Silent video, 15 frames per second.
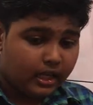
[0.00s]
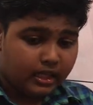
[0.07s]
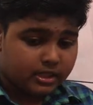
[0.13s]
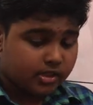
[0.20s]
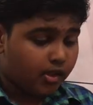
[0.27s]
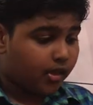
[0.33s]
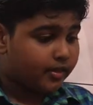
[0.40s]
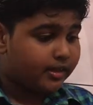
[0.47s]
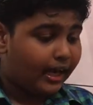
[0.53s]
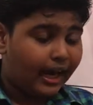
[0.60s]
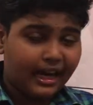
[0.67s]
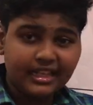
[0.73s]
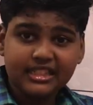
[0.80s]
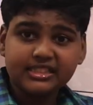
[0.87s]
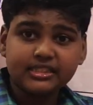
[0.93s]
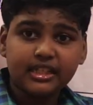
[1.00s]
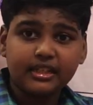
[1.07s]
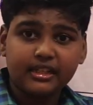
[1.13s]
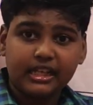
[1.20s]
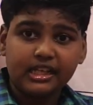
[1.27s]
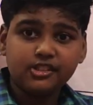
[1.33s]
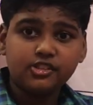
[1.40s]
So the Alaska
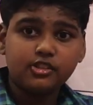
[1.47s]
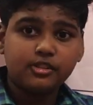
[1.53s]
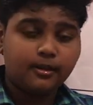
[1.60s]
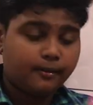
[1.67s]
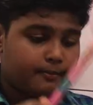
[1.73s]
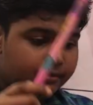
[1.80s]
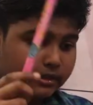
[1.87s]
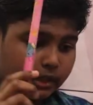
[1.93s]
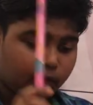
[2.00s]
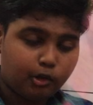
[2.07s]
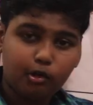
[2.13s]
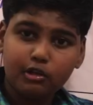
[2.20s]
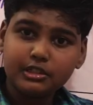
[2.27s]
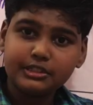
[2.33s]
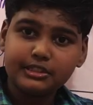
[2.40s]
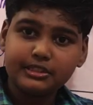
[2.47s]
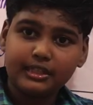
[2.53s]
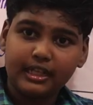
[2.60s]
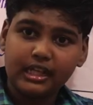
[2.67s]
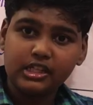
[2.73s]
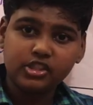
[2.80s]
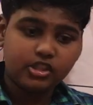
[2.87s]
range, the Coast
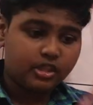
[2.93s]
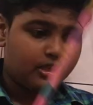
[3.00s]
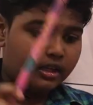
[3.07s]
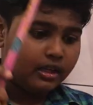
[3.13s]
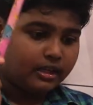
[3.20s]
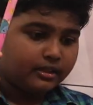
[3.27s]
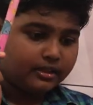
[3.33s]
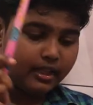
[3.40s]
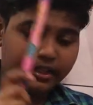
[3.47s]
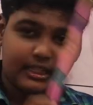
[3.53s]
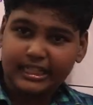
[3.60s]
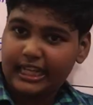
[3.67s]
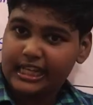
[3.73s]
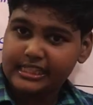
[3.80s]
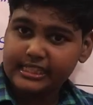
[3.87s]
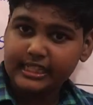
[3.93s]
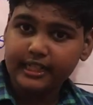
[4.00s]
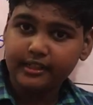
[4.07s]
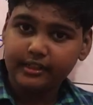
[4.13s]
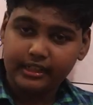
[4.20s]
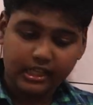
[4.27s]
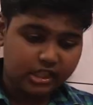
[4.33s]
range, then the
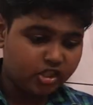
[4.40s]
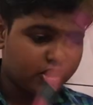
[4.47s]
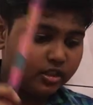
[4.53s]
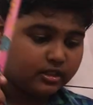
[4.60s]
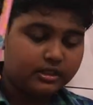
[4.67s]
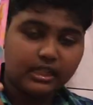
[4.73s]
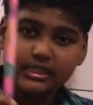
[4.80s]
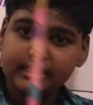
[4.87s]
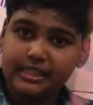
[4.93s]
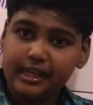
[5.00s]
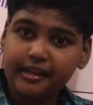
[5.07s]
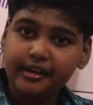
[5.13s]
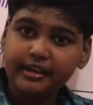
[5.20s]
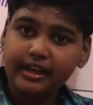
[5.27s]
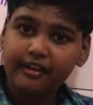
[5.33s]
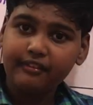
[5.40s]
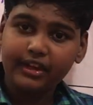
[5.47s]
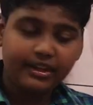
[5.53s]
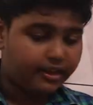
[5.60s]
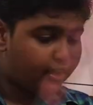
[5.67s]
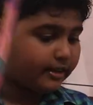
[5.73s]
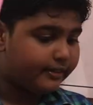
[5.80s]
Cascade Range, the Sierra
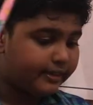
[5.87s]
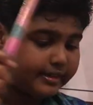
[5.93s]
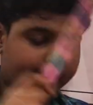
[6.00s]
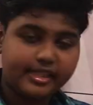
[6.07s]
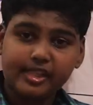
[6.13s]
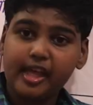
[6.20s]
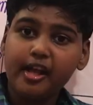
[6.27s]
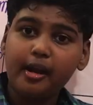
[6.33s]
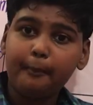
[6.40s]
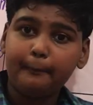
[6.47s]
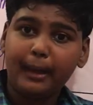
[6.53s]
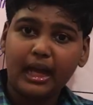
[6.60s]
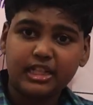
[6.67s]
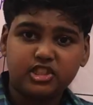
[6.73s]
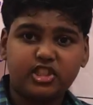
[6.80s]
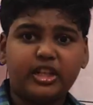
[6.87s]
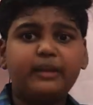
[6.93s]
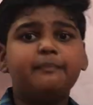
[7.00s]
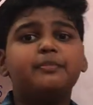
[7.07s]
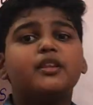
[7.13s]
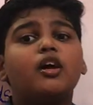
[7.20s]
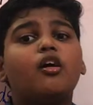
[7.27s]
Nevada, the Sierra Madre,
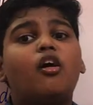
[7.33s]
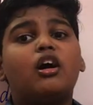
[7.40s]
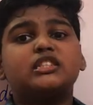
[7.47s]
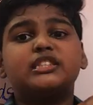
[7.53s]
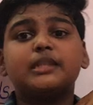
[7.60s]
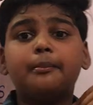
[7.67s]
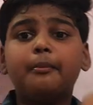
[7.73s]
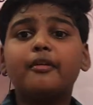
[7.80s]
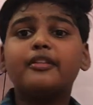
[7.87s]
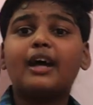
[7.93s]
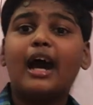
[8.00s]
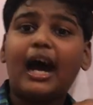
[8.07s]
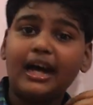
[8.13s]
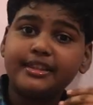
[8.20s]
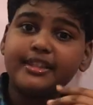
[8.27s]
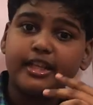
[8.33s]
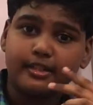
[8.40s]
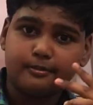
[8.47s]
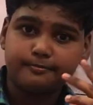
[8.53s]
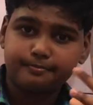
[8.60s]
or some of the other